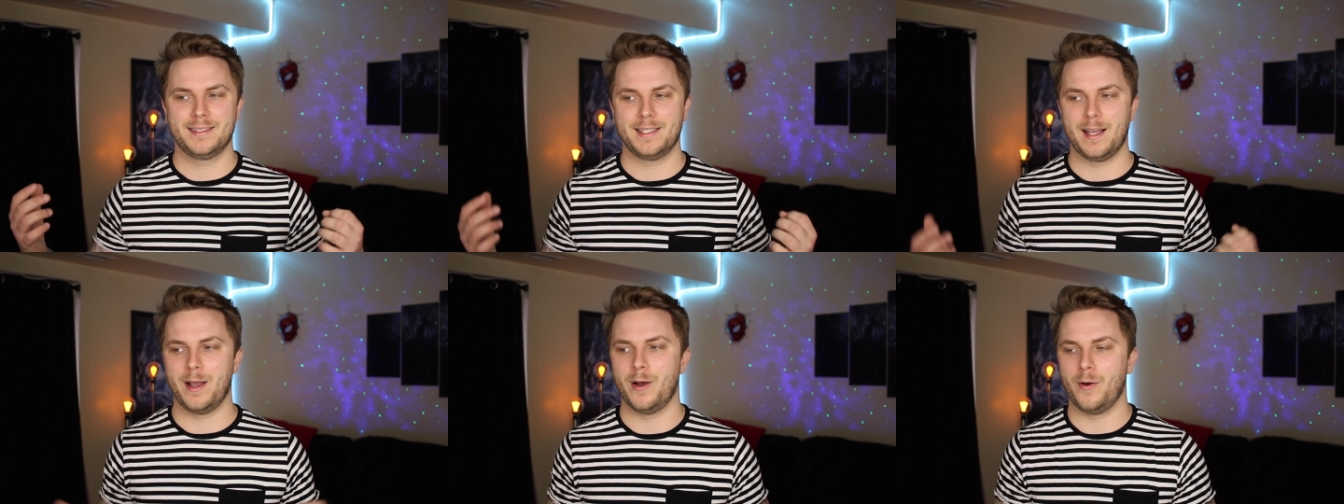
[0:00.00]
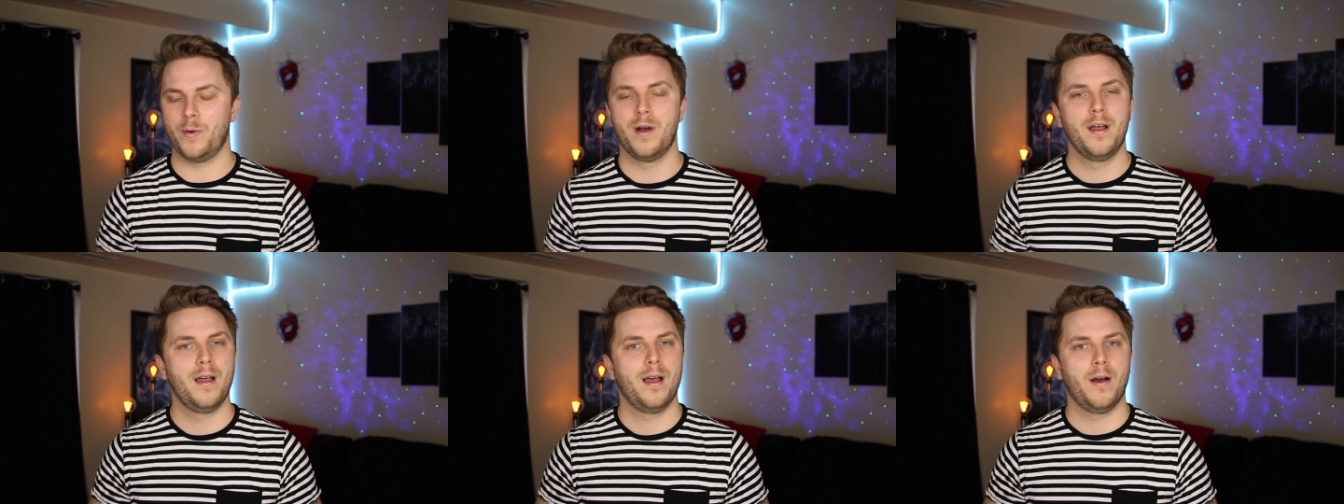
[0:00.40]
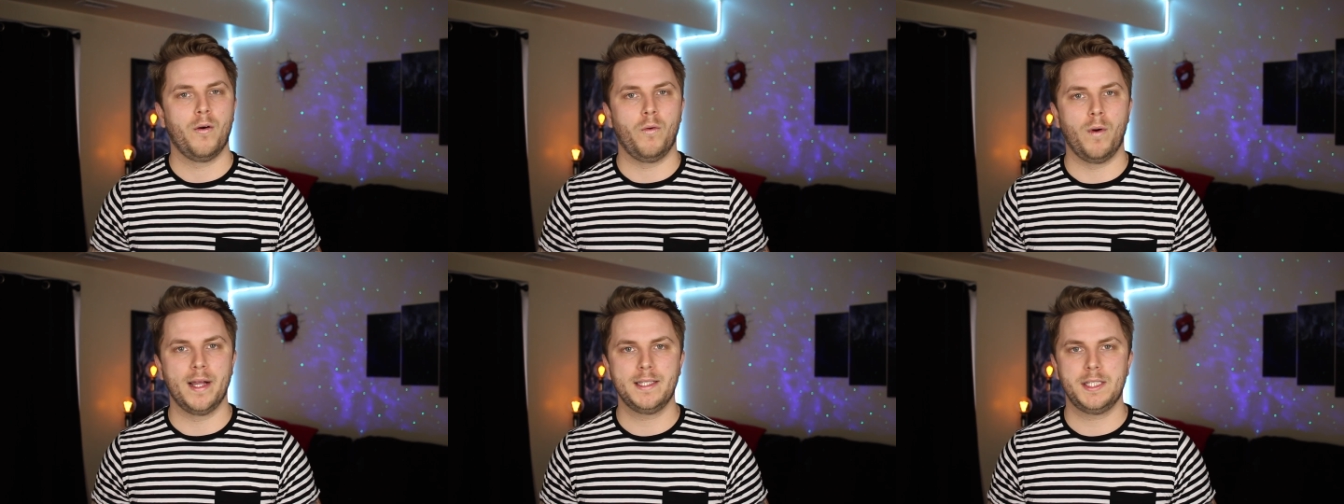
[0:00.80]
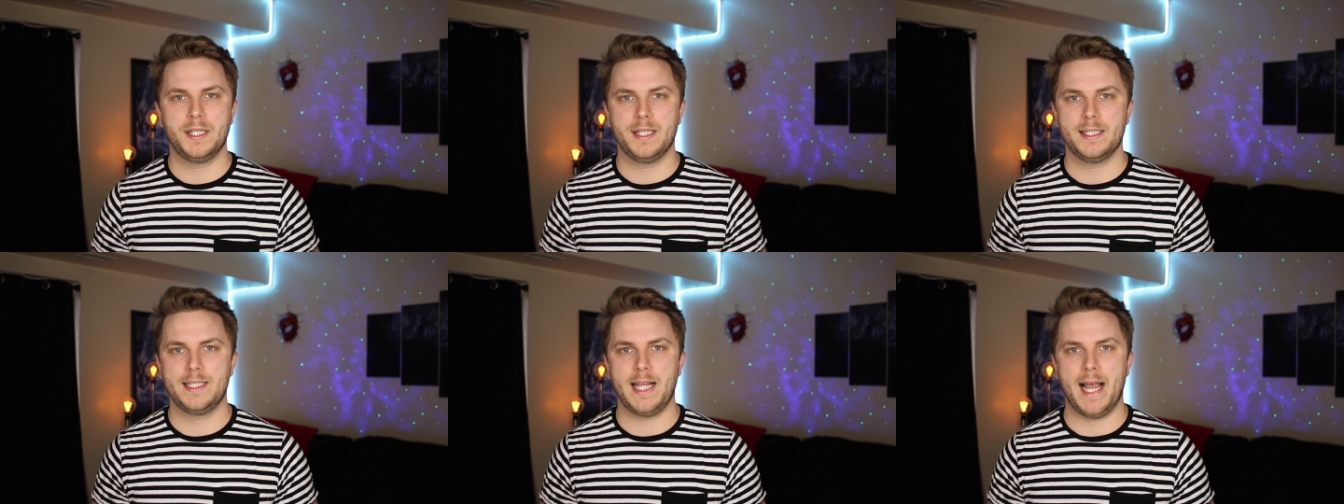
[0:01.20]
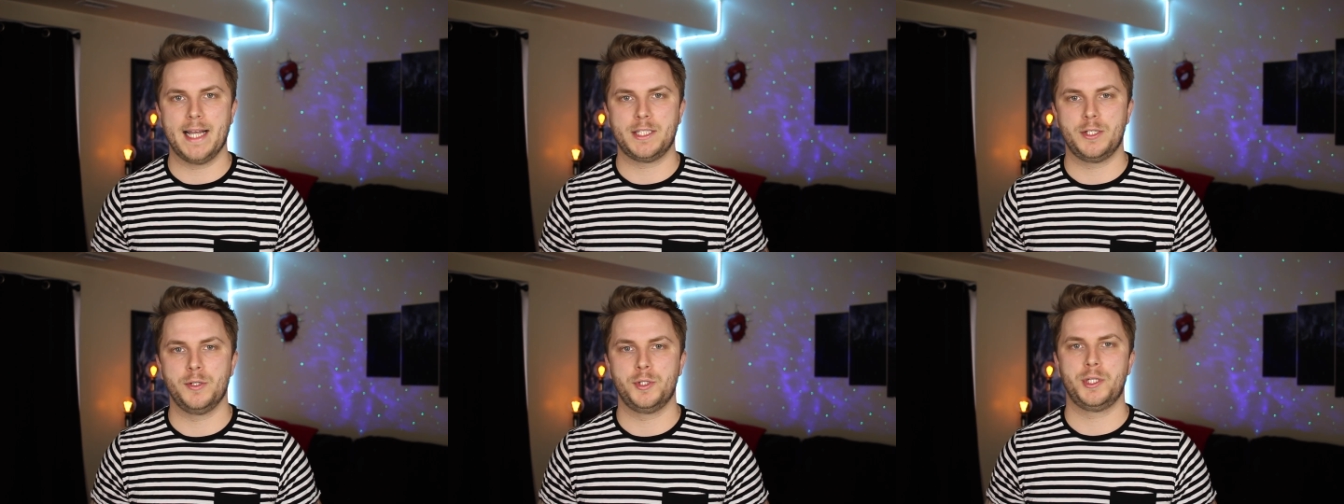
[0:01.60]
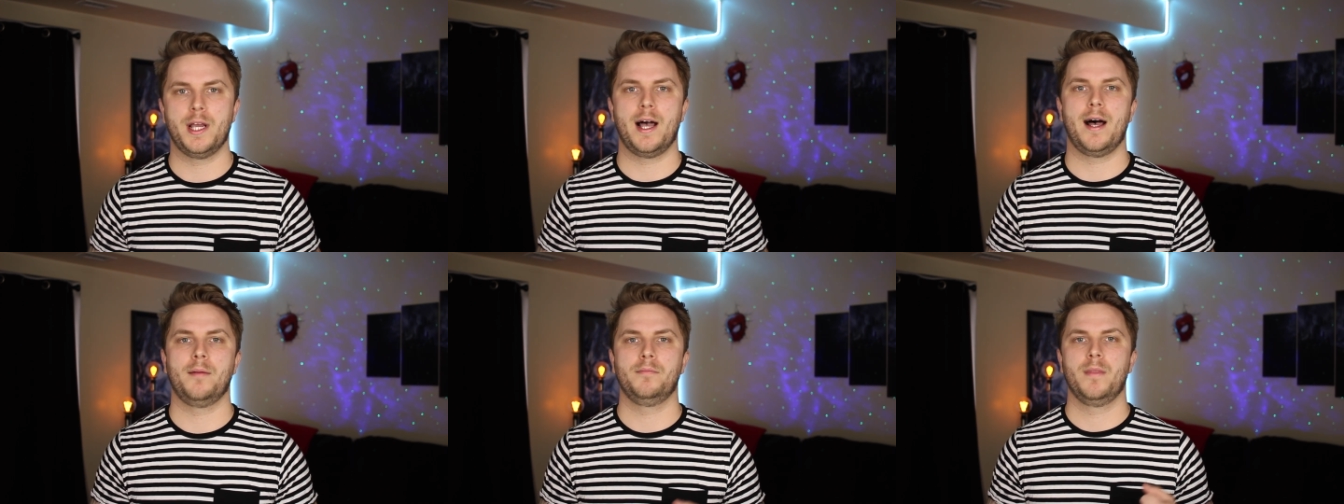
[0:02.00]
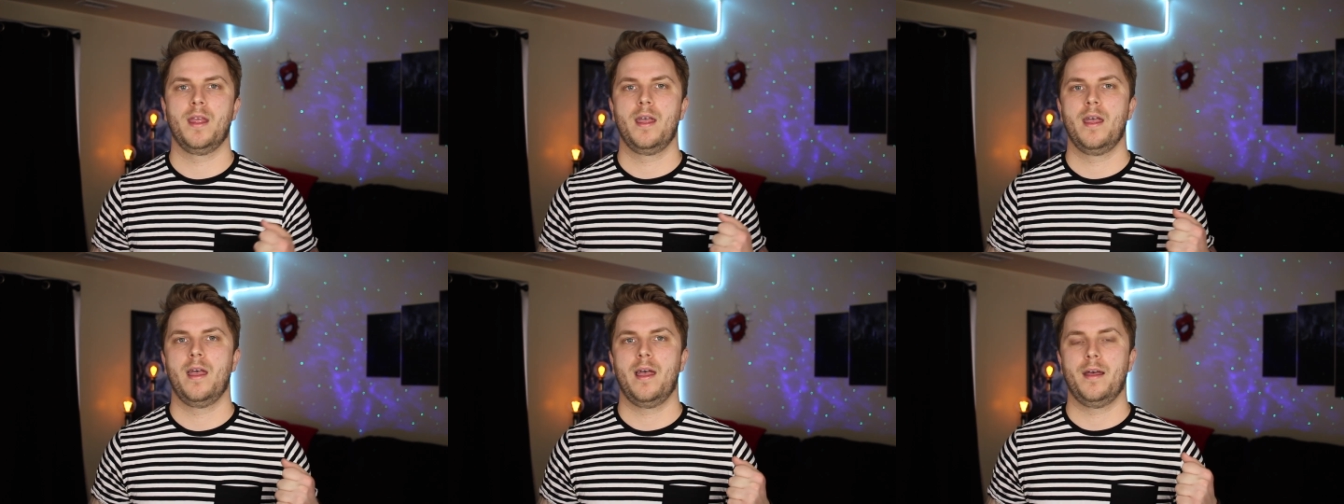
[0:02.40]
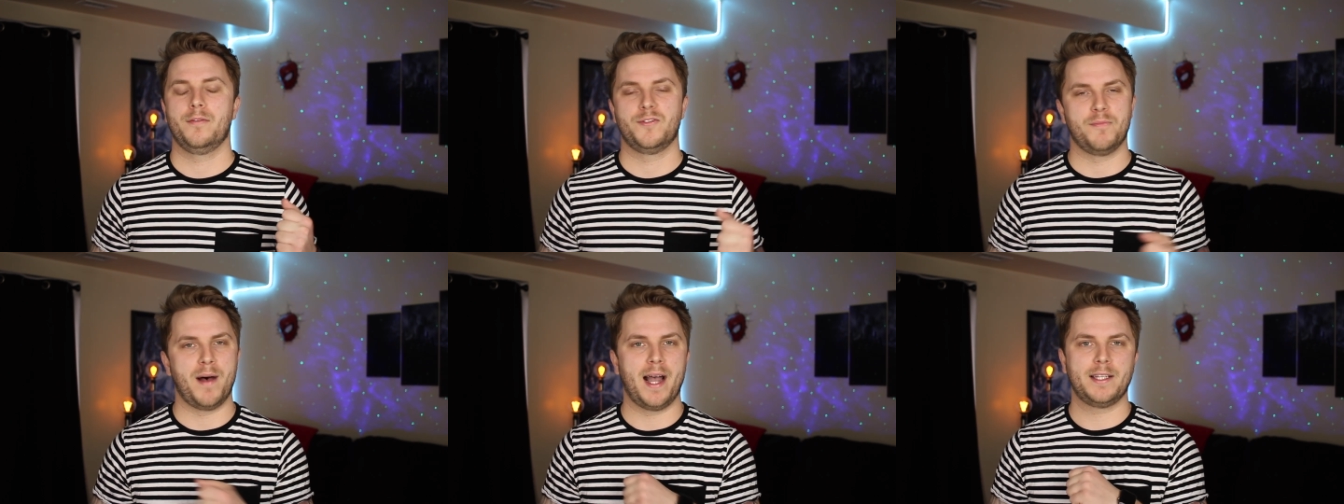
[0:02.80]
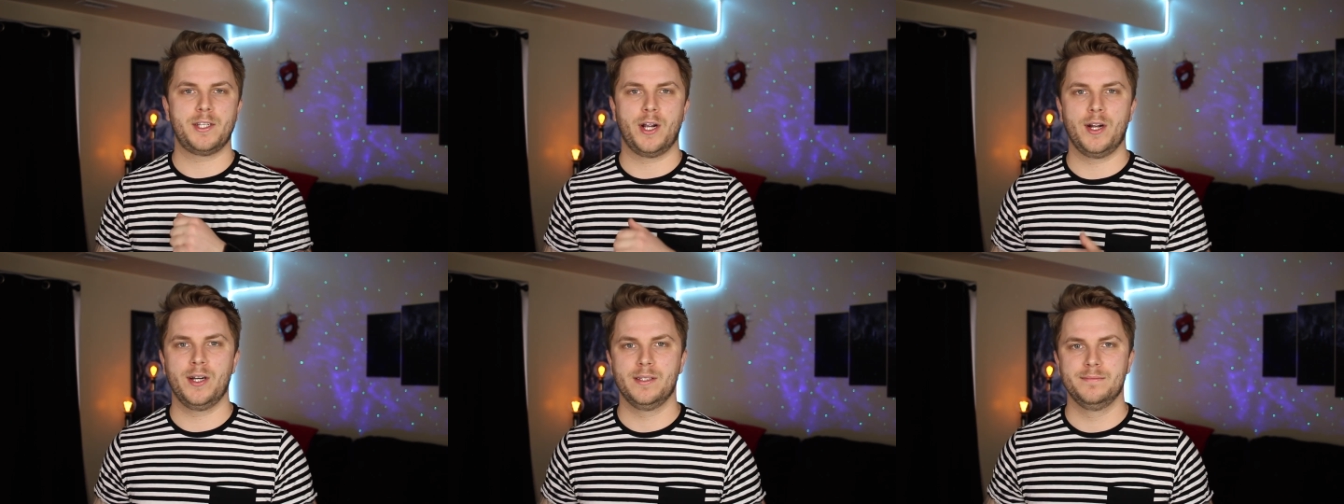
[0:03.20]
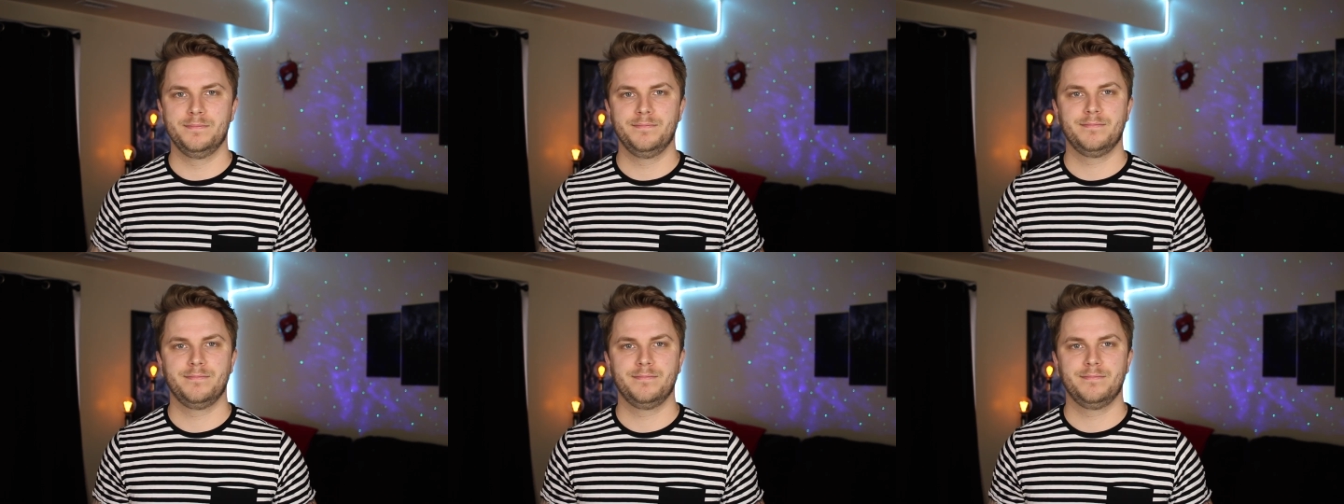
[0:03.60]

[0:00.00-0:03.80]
So, went to this tattoo shop. It was my turn,